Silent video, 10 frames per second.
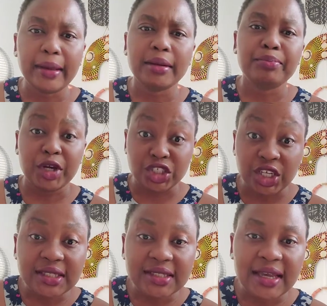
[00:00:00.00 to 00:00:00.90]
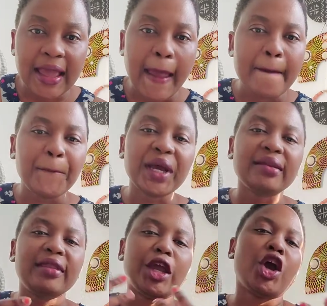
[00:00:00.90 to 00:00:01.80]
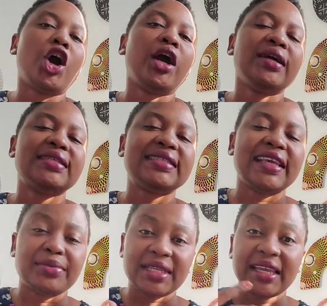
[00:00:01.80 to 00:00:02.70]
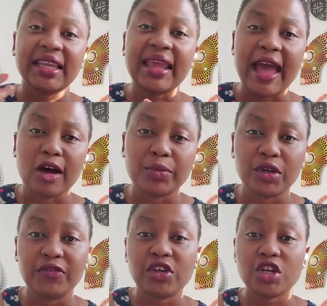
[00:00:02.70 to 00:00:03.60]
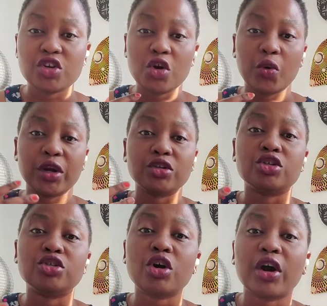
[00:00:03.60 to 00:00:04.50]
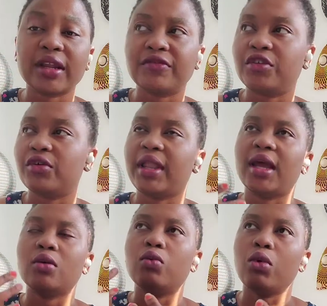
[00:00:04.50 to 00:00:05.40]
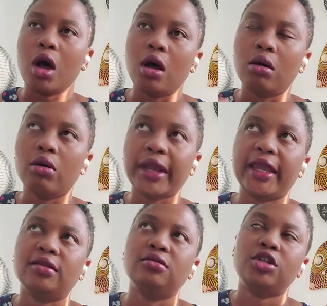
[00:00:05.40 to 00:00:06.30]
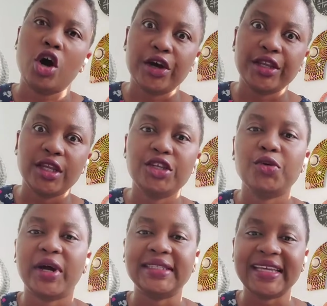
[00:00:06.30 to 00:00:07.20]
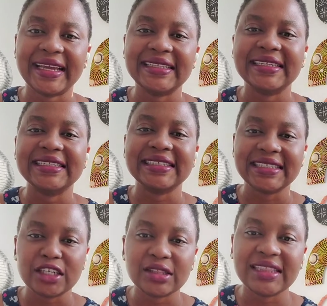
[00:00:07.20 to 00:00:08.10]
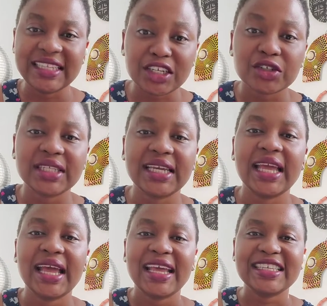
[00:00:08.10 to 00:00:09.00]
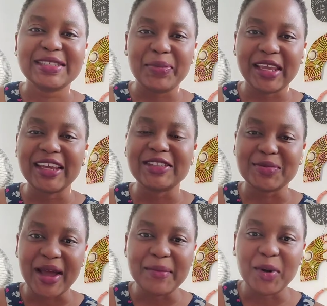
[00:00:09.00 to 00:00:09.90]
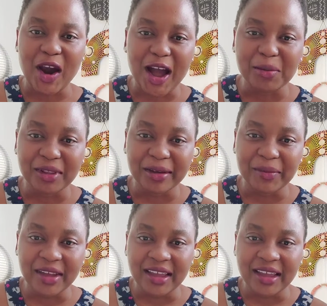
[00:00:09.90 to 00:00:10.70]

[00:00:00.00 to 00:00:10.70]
budget, but they are steps that can help you if you didn't know where to start. If you're like, well, okay, Dawn, you are technically literally speaking to my problem.